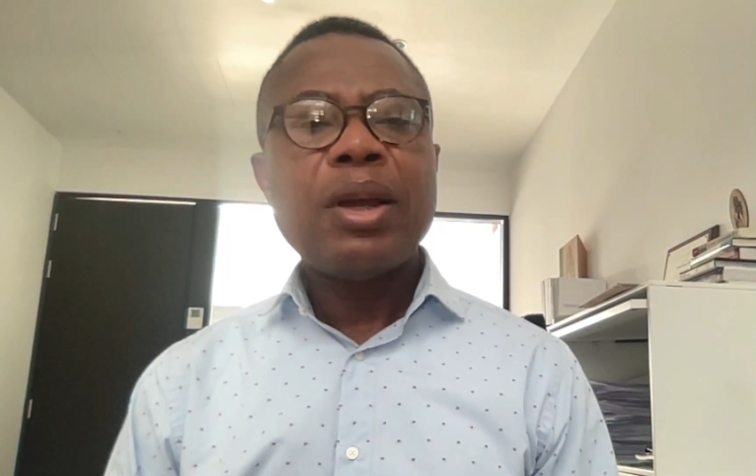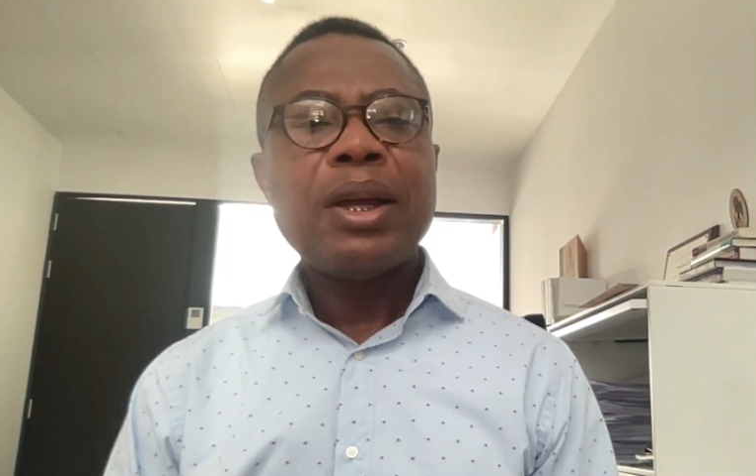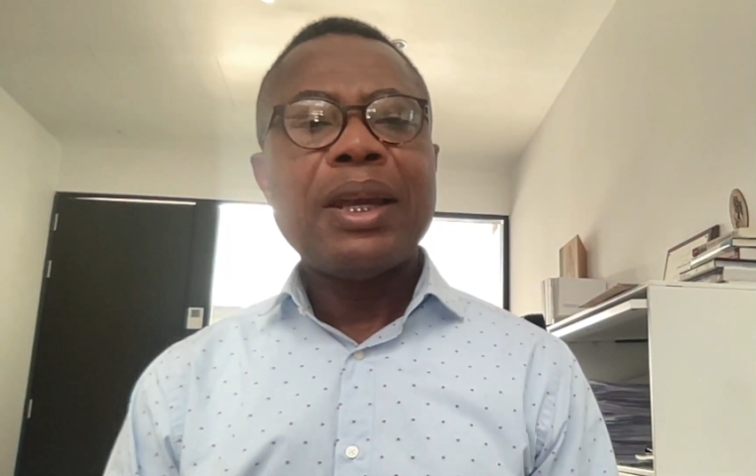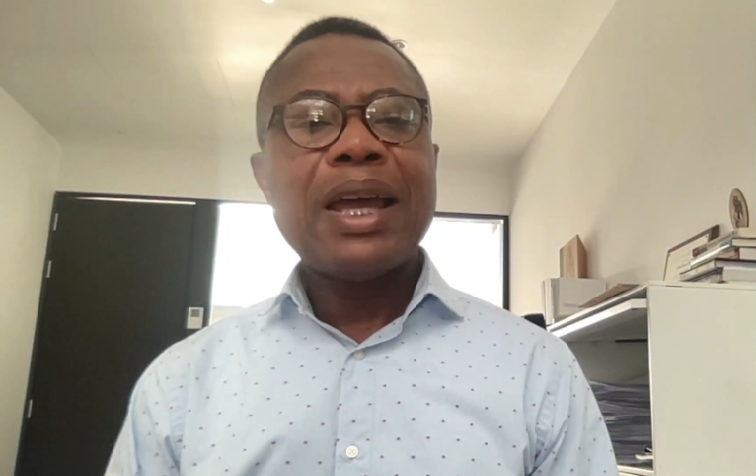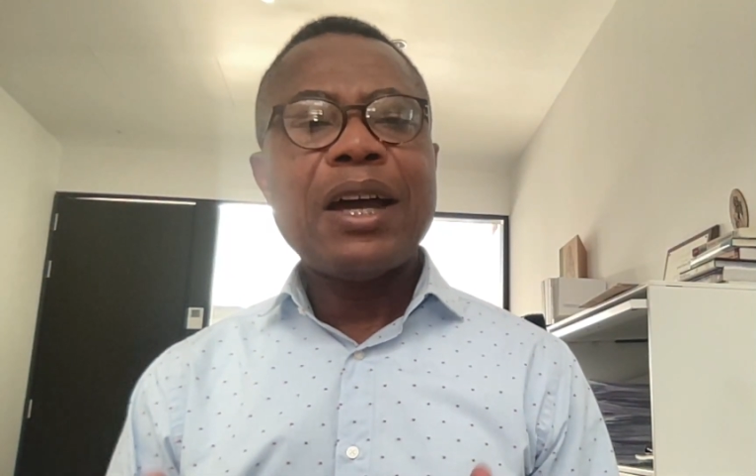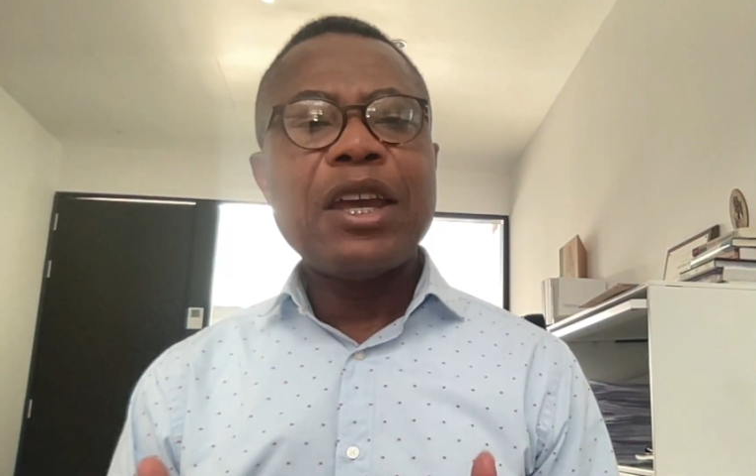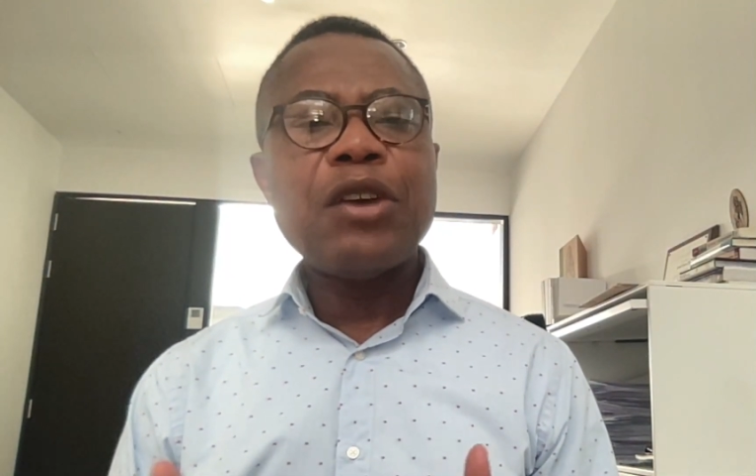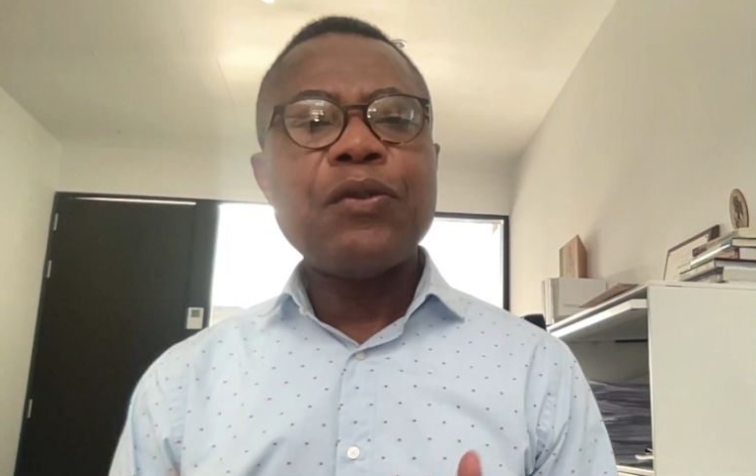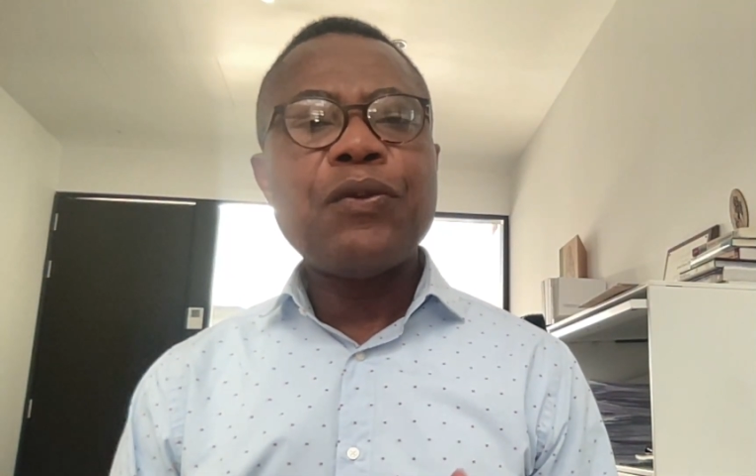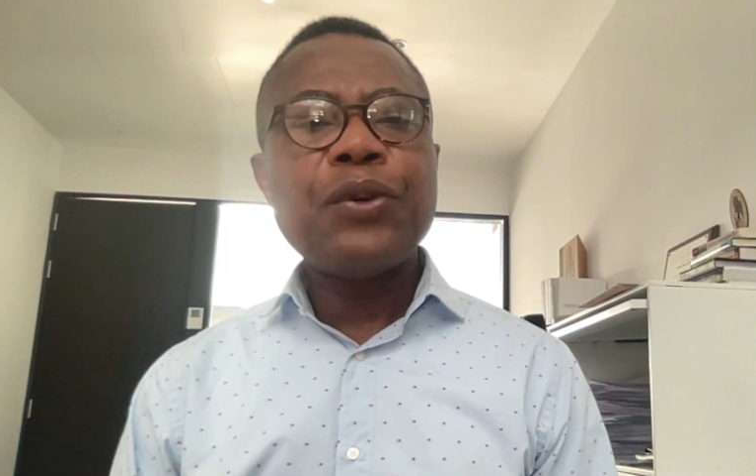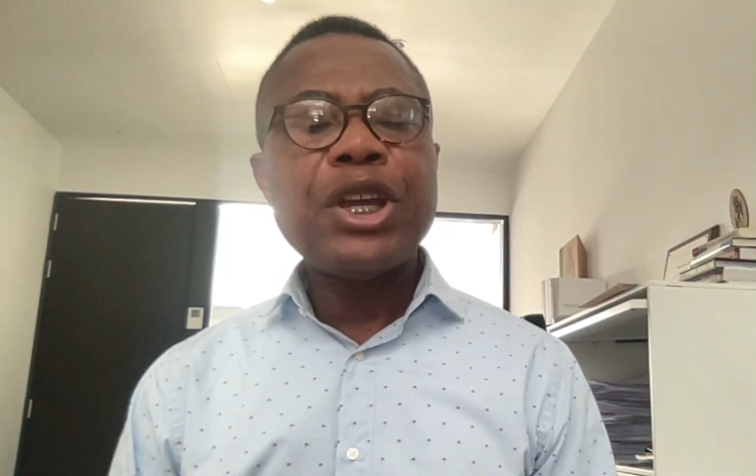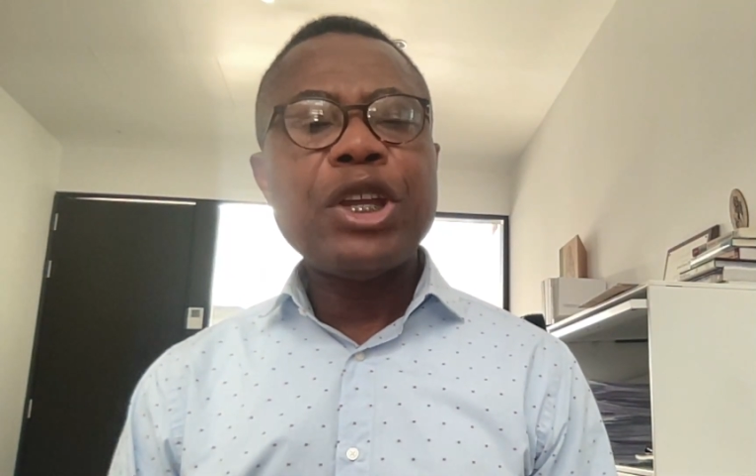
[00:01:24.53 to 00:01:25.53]
Now,
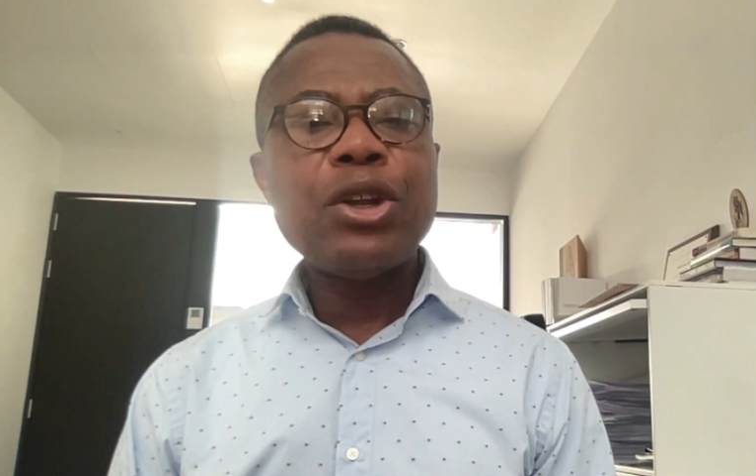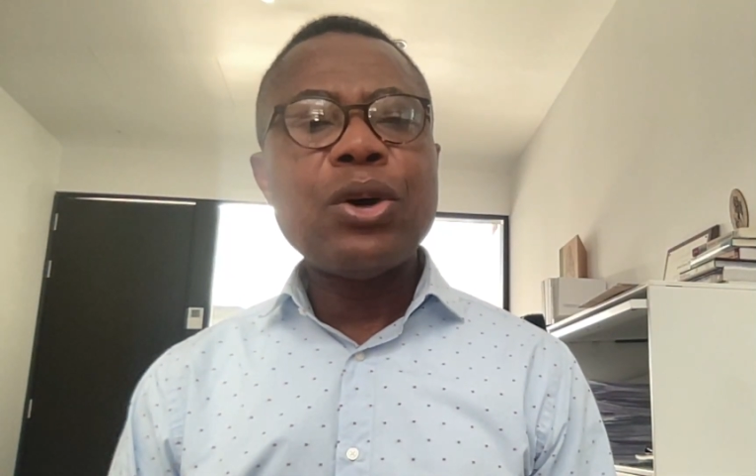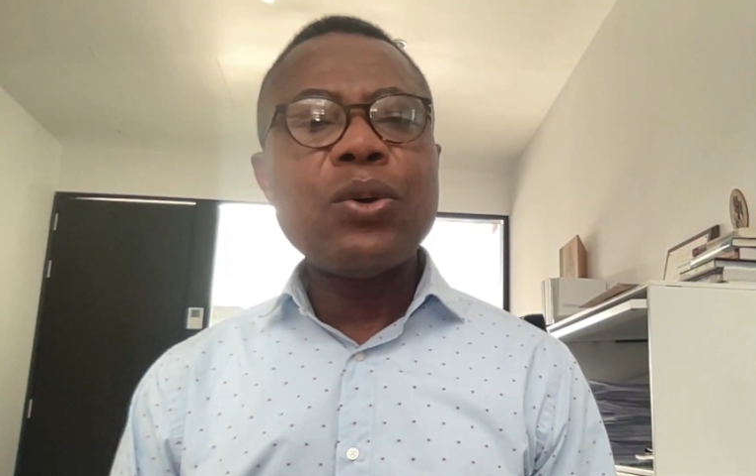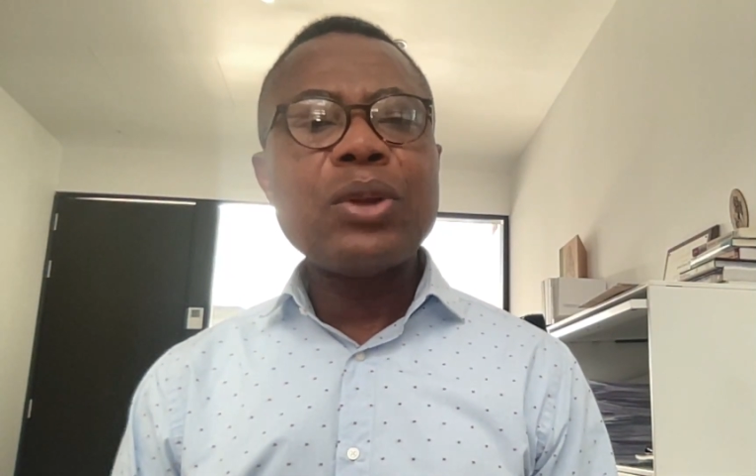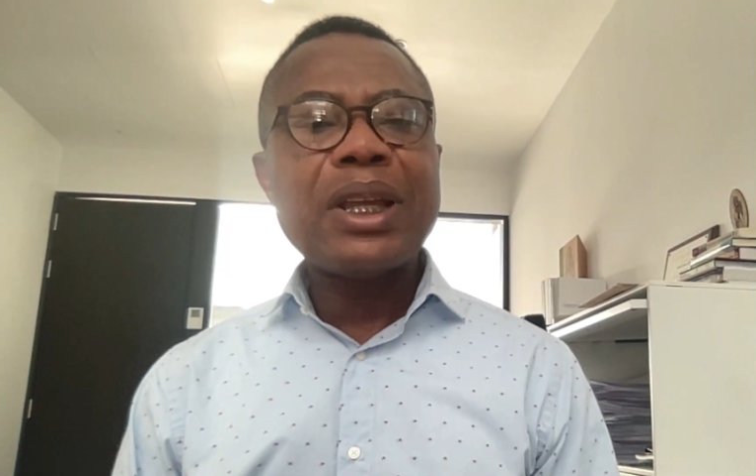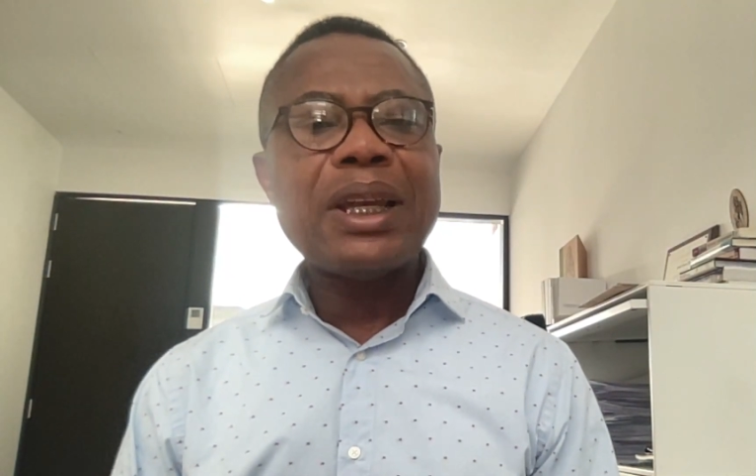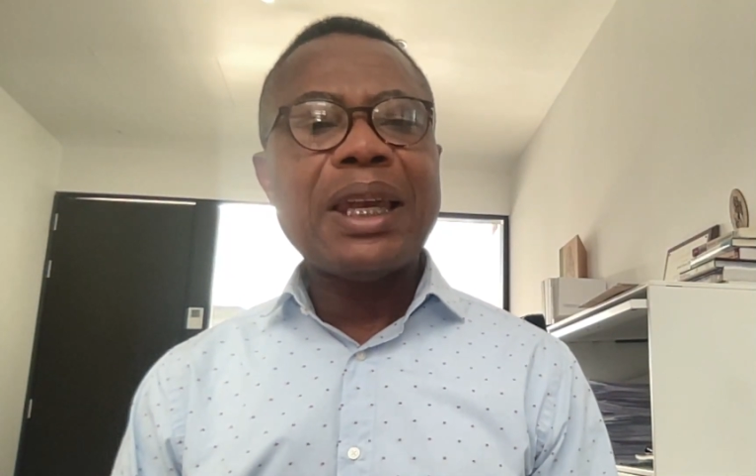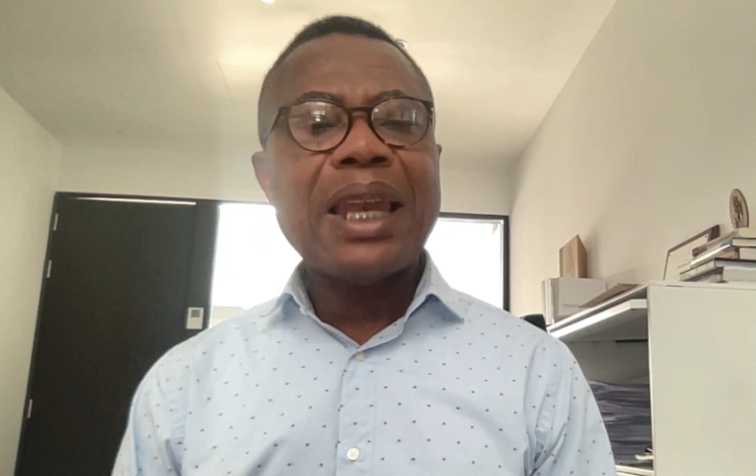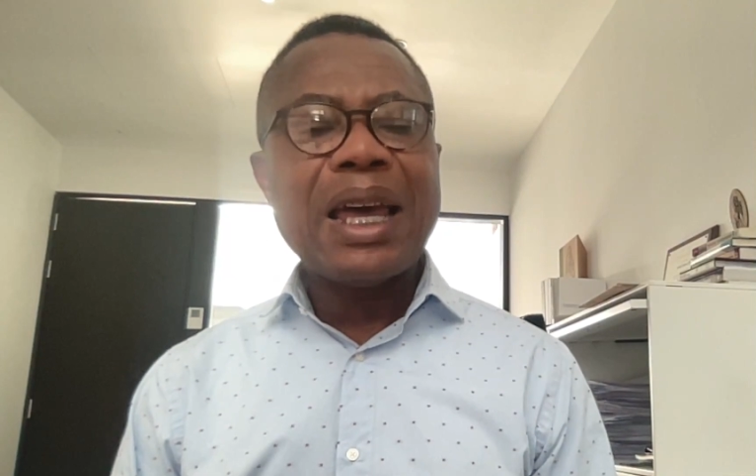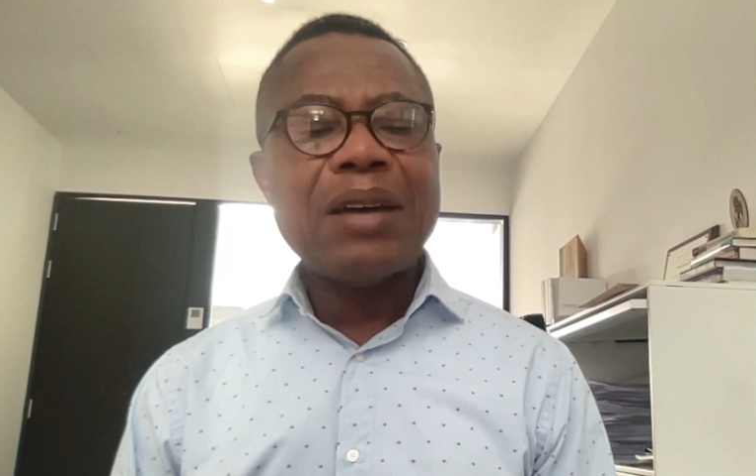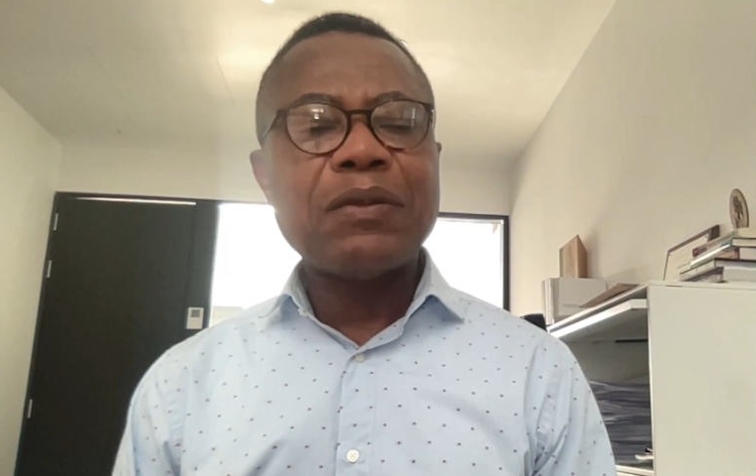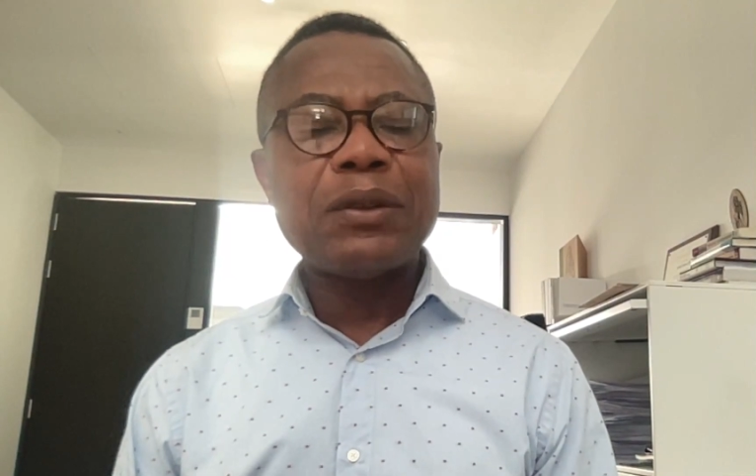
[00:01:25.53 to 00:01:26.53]
if we know the
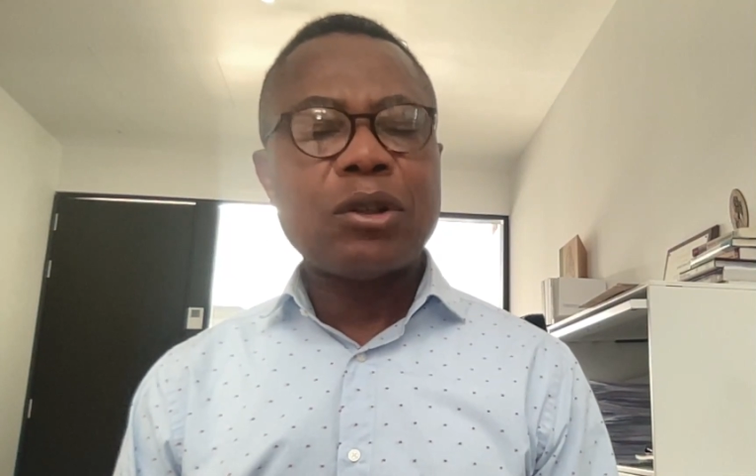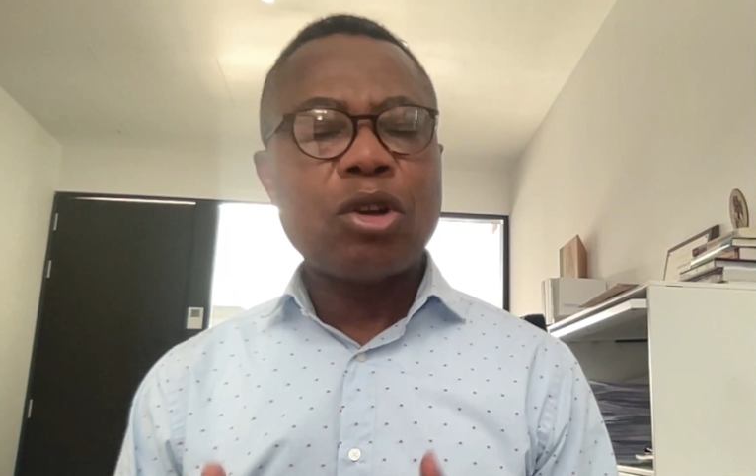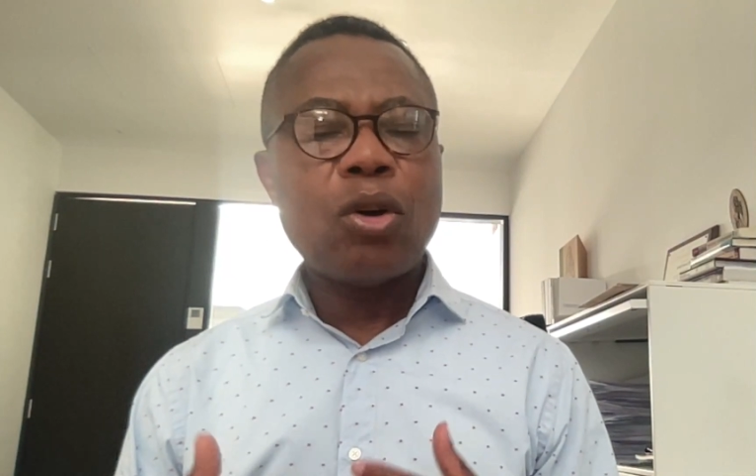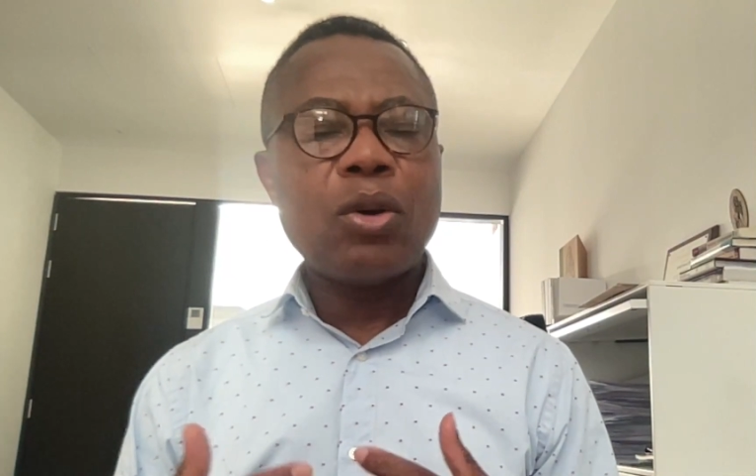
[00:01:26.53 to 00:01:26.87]
level